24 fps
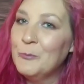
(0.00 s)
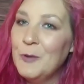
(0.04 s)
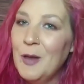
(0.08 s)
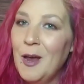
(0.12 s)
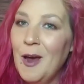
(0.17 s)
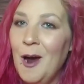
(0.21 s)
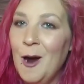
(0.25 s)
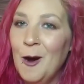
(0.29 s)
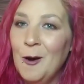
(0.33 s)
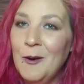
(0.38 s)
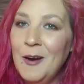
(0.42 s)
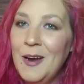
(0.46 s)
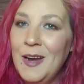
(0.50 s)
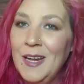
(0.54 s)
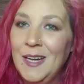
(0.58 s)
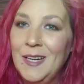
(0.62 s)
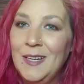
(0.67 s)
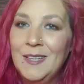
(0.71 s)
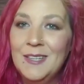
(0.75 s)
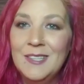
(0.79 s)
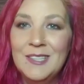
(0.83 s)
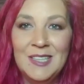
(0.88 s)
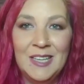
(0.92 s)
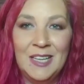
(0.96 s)
all right,
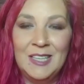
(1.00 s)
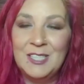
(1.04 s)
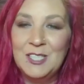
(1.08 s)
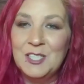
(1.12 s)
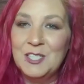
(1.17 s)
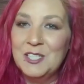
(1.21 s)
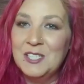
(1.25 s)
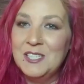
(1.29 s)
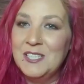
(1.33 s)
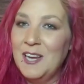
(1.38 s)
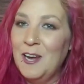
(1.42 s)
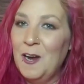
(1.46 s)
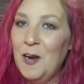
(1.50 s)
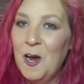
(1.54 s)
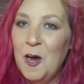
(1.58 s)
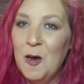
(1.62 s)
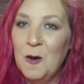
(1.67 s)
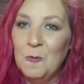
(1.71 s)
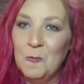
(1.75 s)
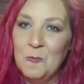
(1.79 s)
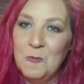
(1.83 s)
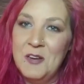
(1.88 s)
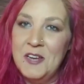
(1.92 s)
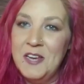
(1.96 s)
let's
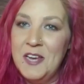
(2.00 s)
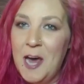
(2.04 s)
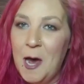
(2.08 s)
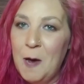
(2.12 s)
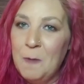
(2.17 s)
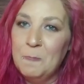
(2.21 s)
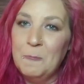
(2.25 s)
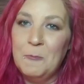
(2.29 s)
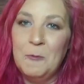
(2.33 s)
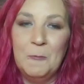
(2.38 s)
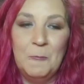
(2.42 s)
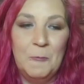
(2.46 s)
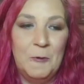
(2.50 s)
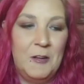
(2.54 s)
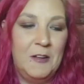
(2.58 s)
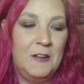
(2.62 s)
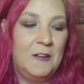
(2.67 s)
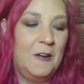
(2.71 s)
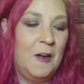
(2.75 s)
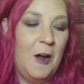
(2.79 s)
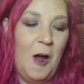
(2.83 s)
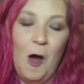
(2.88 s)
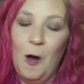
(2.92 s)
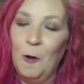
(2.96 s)
recap.
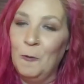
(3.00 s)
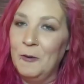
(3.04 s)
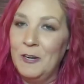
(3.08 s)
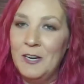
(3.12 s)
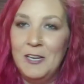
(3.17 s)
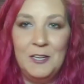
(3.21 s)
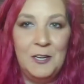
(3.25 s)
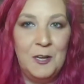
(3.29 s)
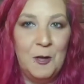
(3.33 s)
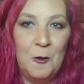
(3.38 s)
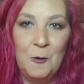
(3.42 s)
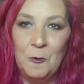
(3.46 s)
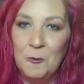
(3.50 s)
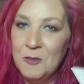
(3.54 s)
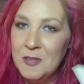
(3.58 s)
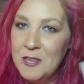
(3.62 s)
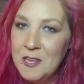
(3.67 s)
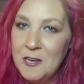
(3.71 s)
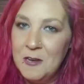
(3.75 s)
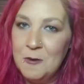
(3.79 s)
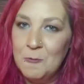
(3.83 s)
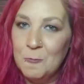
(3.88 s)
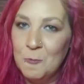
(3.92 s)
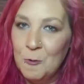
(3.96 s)
We already know
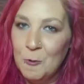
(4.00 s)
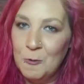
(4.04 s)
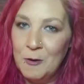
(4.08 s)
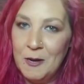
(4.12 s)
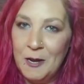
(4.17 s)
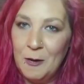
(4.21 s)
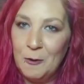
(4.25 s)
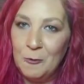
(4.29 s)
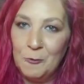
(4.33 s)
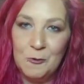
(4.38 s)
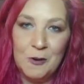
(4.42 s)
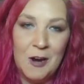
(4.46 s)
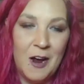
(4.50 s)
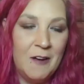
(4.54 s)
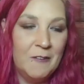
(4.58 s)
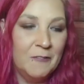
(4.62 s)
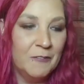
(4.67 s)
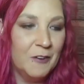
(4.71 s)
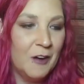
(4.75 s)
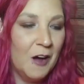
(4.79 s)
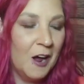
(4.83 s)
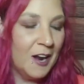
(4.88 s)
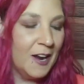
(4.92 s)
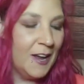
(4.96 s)
the Rodeo Drive
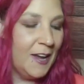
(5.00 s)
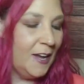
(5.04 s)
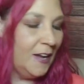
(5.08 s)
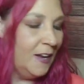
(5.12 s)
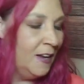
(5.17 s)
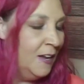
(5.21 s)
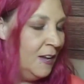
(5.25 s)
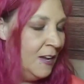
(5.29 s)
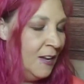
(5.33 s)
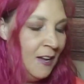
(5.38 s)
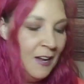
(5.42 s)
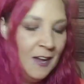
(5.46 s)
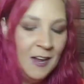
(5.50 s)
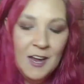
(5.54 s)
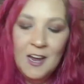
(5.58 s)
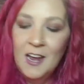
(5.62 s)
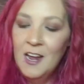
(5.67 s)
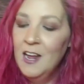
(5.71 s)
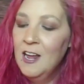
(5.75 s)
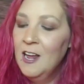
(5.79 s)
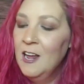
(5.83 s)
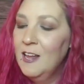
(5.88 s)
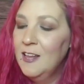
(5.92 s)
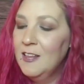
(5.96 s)
got it.
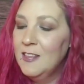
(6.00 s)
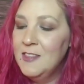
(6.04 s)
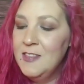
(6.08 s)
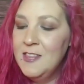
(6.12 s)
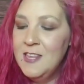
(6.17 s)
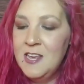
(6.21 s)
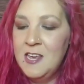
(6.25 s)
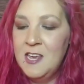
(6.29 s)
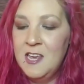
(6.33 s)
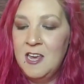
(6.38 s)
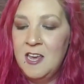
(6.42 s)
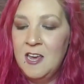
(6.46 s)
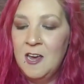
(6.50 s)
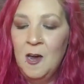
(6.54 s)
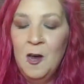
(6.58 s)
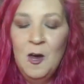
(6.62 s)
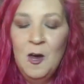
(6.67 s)
The